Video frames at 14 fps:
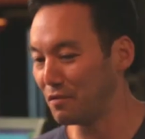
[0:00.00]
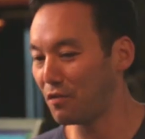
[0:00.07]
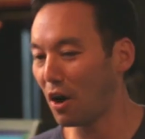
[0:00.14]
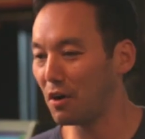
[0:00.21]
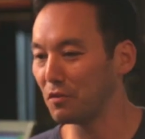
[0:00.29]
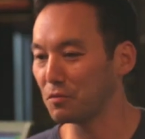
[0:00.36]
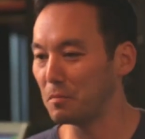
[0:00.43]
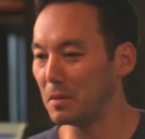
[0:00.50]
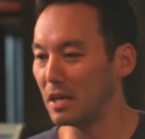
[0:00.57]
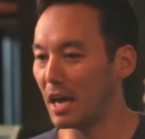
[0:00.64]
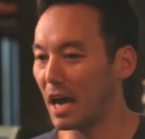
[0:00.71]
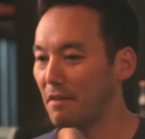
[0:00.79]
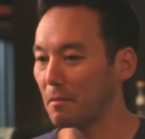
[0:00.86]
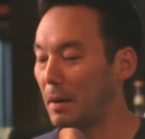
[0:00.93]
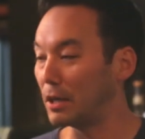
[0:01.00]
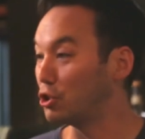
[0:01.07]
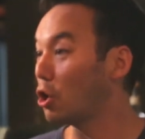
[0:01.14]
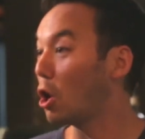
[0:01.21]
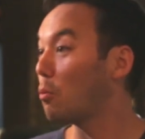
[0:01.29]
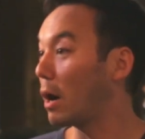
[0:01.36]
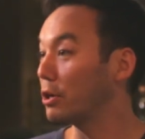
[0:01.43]
involved me having my
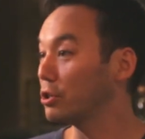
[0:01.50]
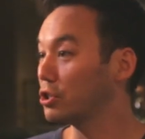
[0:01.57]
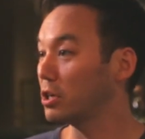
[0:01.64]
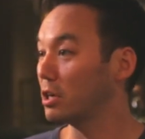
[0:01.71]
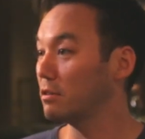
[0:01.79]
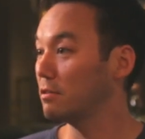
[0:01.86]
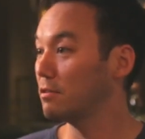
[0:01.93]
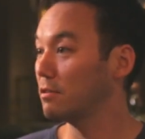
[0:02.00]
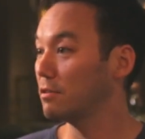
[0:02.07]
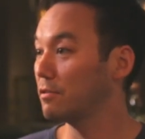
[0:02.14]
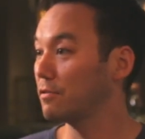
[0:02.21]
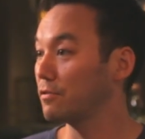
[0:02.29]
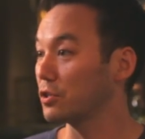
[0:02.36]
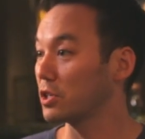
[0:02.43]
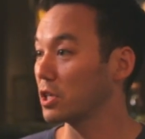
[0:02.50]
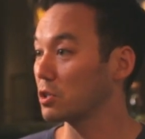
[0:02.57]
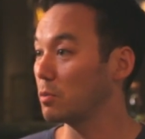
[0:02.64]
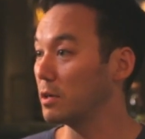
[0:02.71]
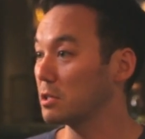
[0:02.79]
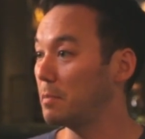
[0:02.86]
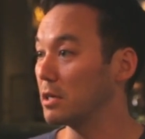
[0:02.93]
jaw wired shut ah. for
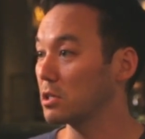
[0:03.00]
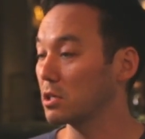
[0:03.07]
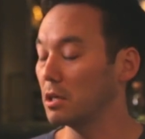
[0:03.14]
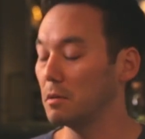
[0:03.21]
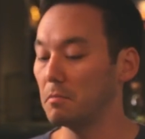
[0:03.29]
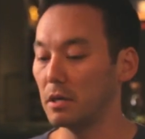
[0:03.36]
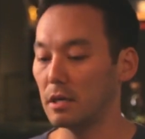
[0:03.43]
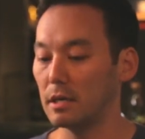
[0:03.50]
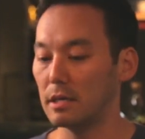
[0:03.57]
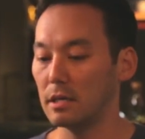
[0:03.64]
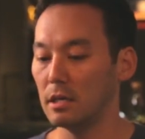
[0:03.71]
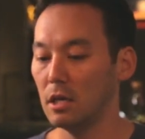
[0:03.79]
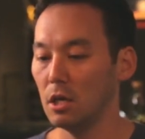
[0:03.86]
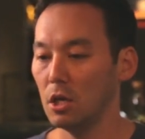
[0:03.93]
six weeks, basically. But uh,